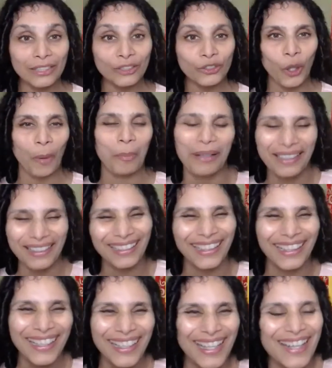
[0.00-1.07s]
stop,
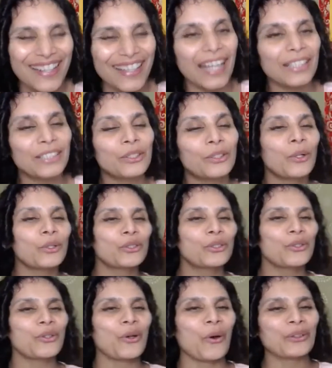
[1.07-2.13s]
right? So those
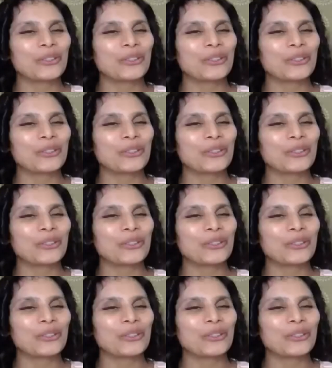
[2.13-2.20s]
two don't